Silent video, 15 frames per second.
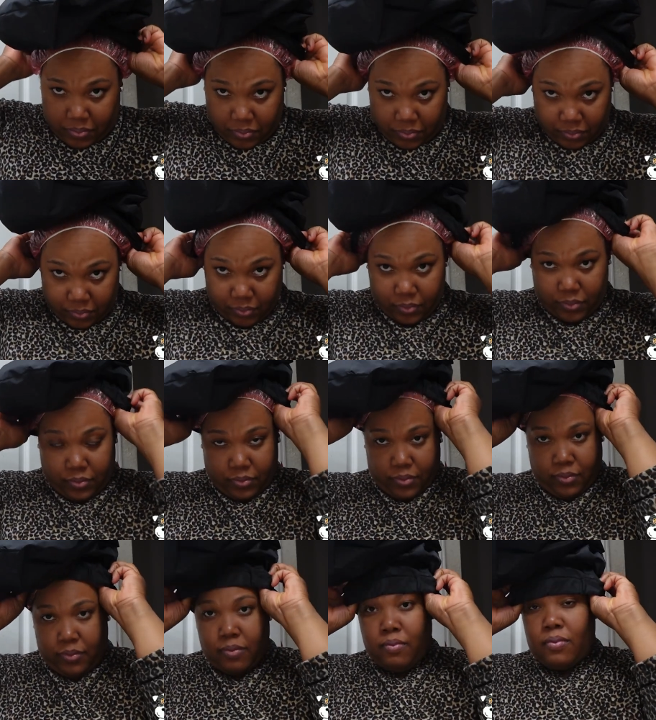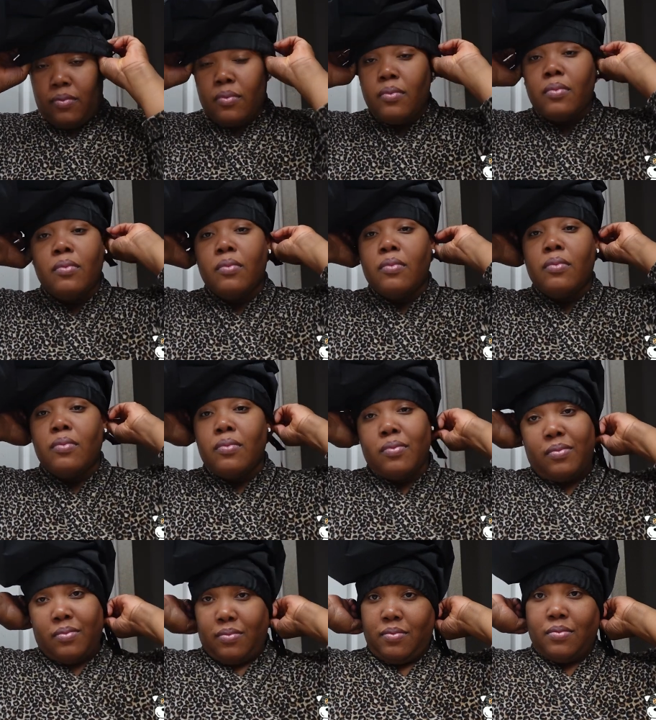
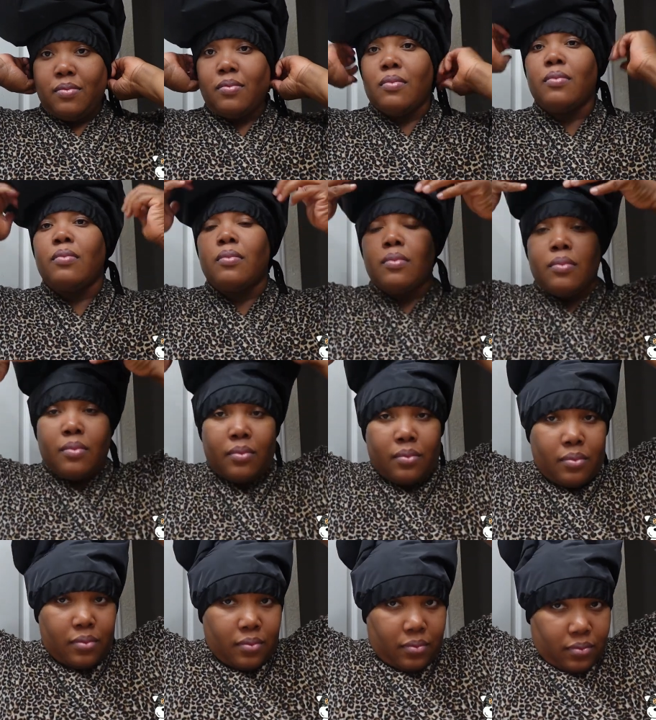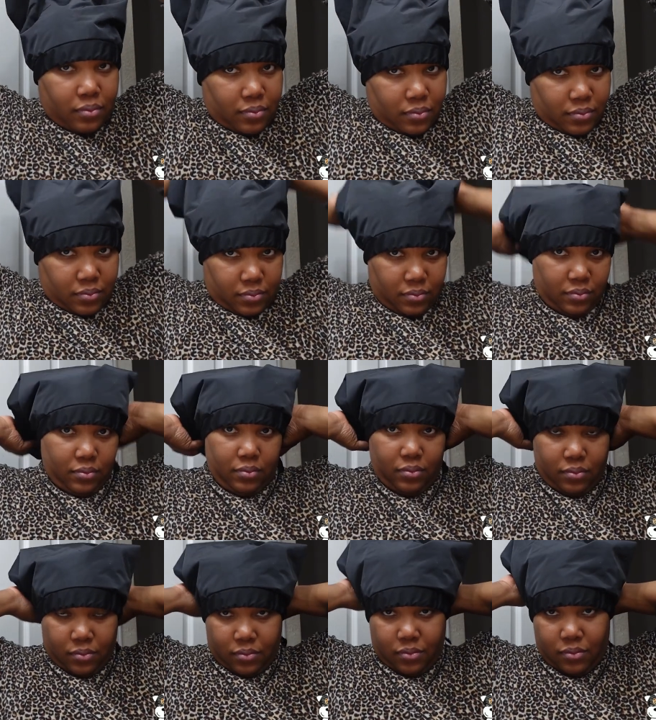
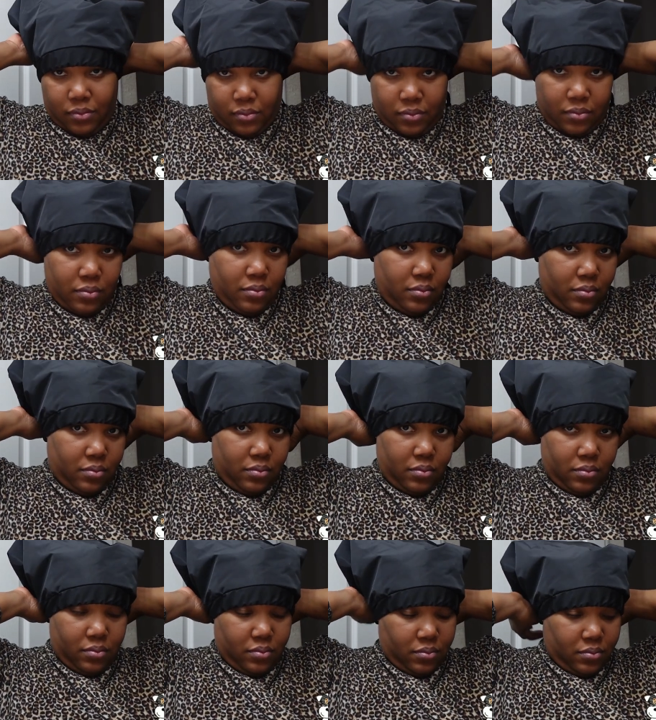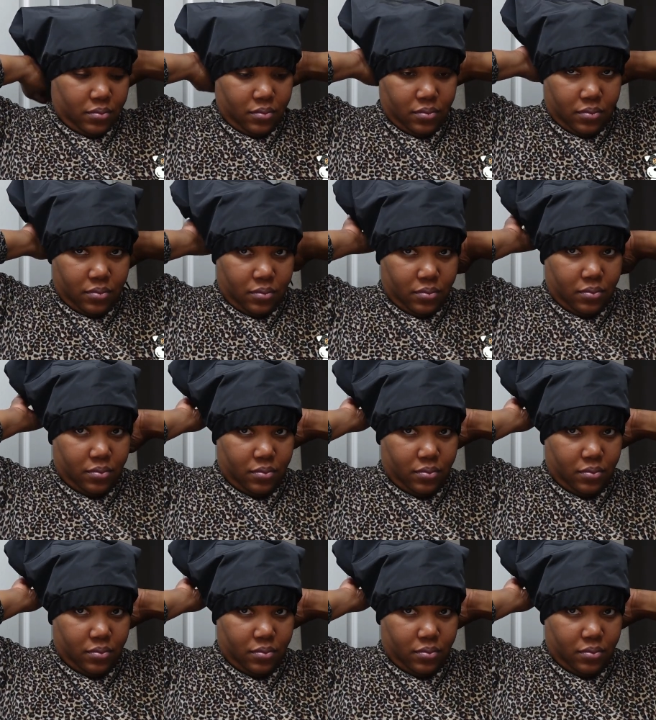(no one is talking)